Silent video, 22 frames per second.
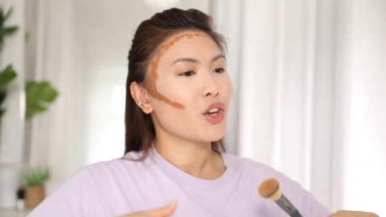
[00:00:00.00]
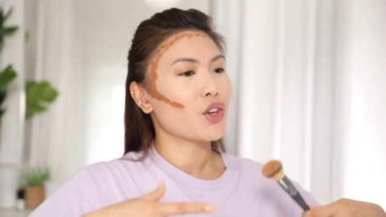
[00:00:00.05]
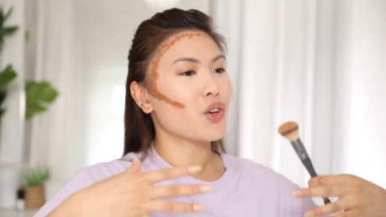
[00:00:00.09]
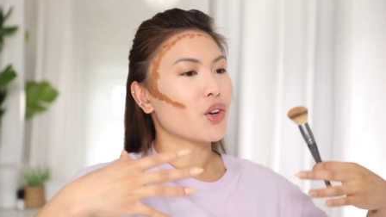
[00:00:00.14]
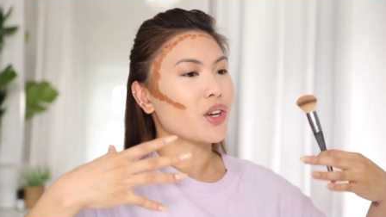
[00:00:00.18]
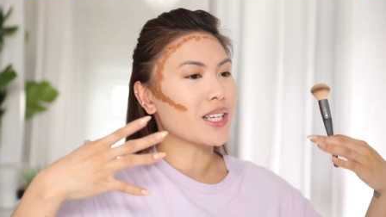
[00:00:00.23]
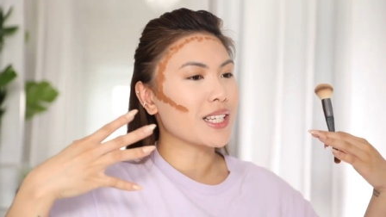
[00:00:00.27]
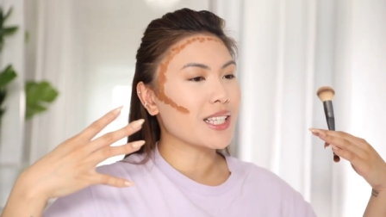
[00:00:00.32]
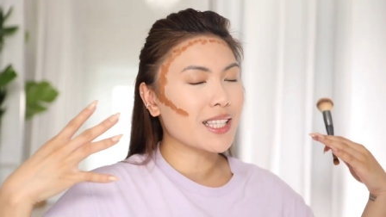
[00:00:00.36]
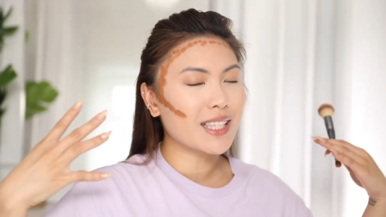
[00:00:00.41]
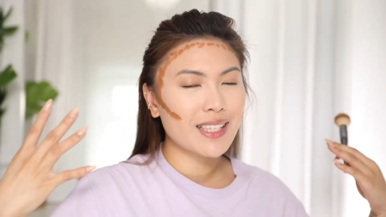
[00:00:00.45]

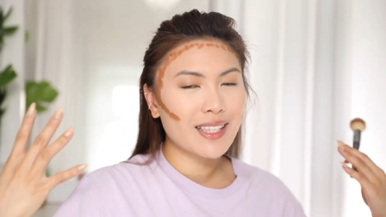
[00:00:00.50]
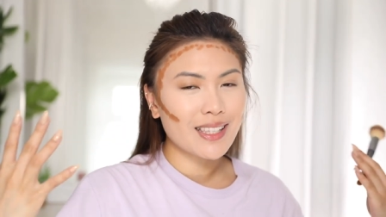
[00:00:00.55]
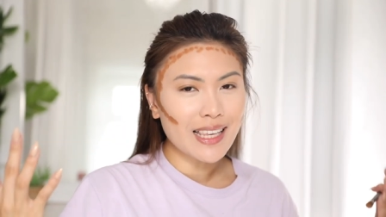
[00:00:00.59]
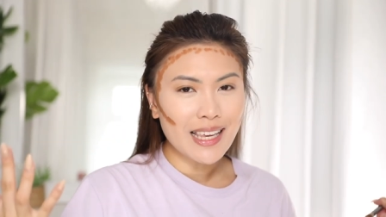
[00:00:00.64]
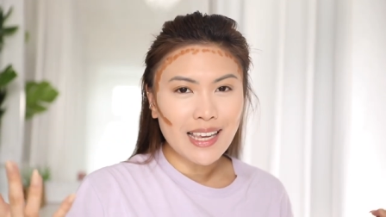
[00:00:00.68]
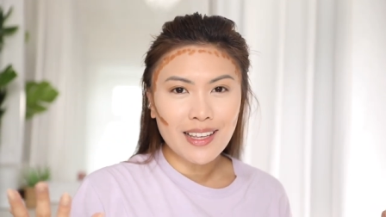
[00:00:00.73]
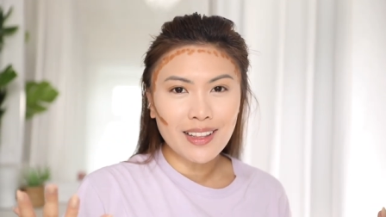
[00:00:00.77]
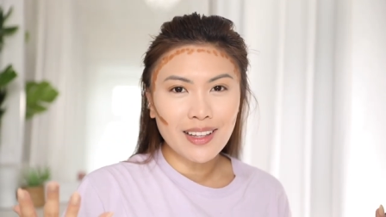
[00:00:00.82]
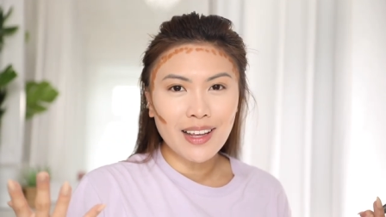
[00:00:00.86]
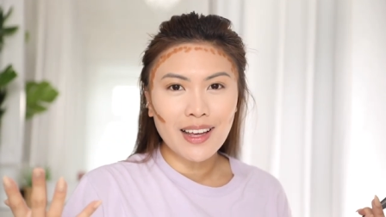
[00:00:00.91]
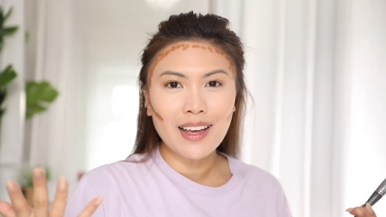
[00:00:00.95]
your
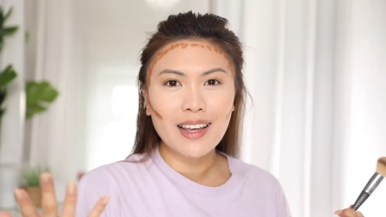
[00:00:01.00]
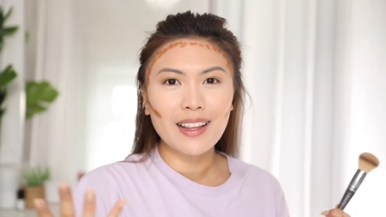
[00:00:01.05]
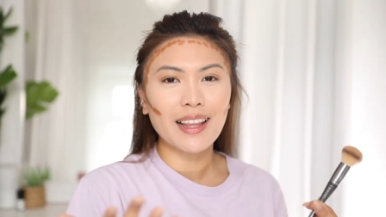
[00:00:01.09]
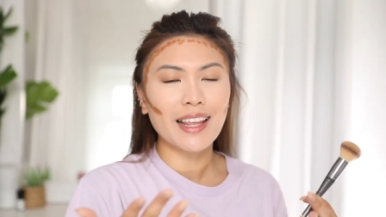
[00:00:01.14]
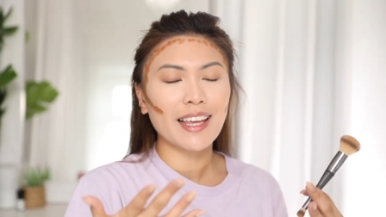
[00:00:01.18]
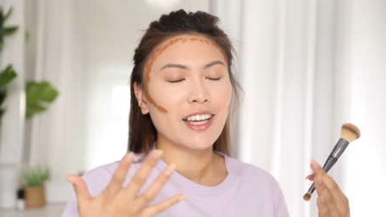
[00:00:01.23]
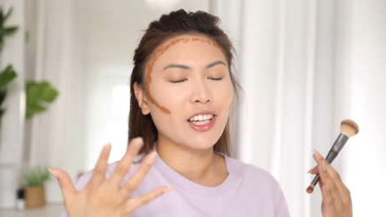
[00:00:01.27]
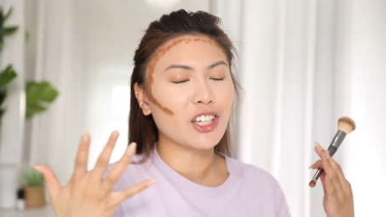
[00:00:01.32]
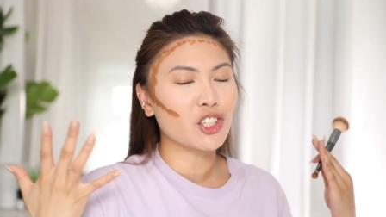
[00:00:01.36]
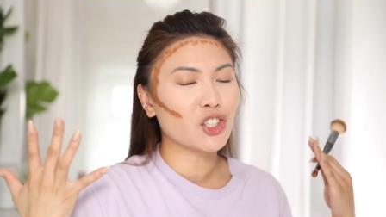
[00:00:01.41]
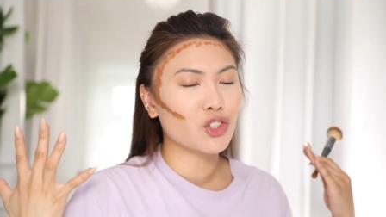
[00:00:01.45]
concealer
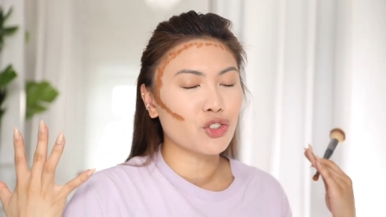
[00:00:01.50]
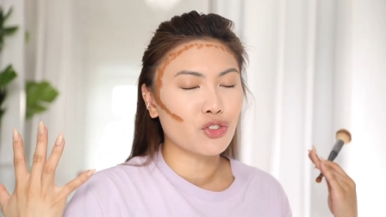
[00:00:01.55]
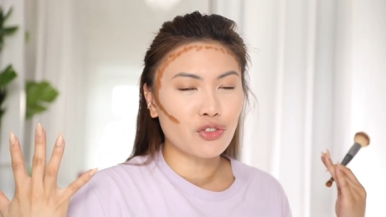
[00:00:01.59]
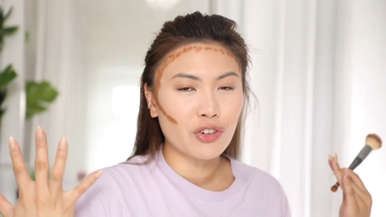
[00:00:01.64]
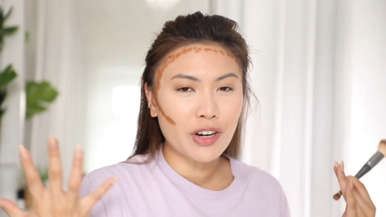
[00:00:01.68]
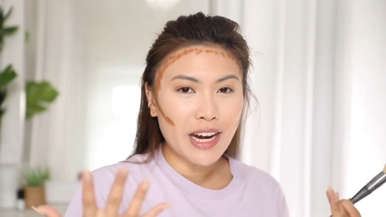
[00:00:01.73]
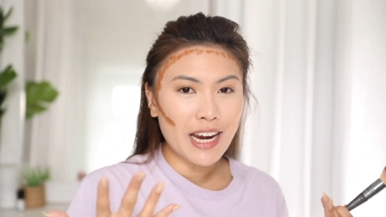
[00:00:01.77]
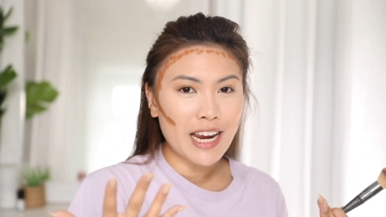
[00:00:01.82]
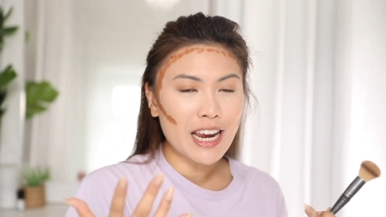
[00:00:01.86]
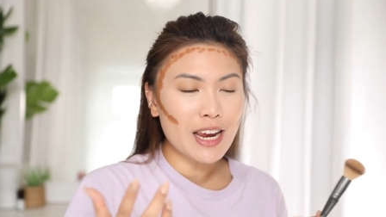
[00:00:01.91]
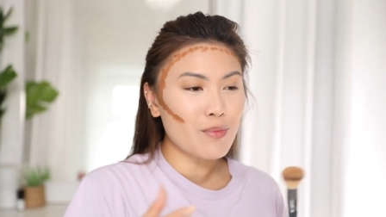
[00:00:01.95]
like a
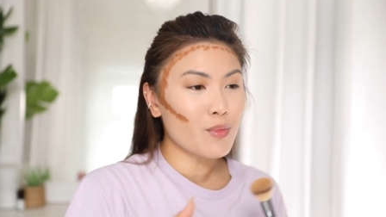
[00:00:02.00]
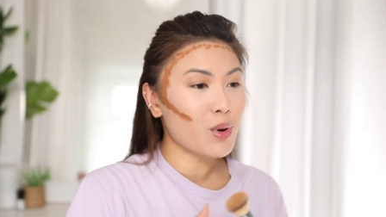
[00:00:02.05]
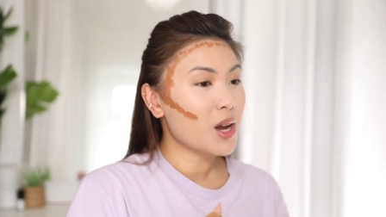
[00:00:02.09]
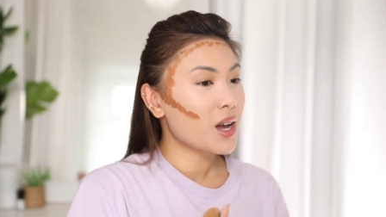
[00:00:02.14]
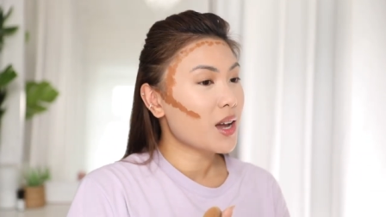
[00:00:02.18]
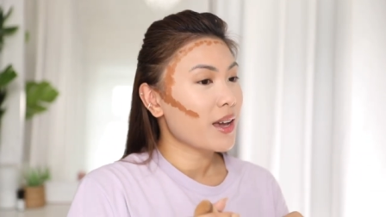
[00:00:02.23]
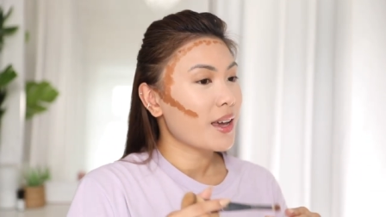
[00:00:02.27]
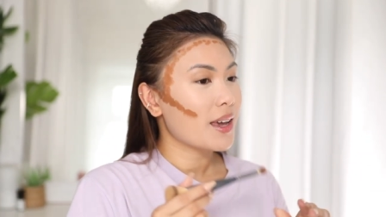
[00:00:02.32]
dream.